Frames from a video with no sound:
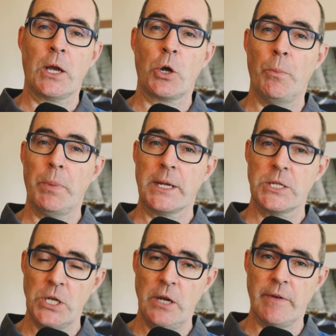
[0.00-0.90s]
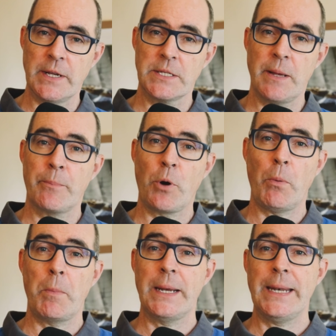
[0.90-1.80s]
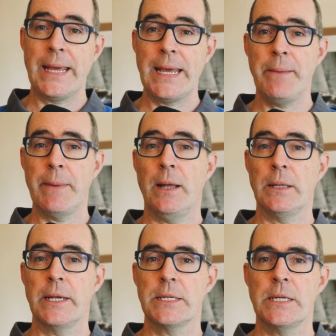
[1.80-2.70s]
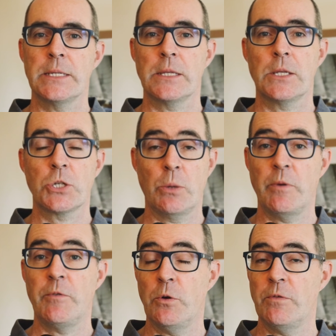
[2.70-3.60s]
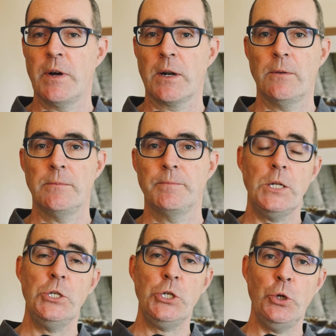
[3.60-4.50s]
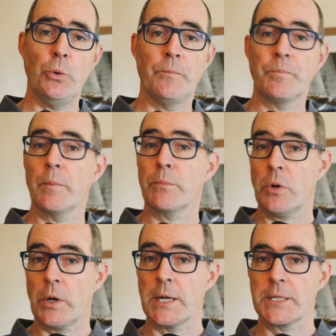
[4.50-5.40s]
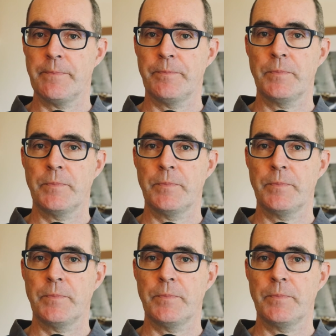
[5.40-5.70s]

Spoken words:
a complex service, then probably an email list is at the top of your funnel. 2. Product.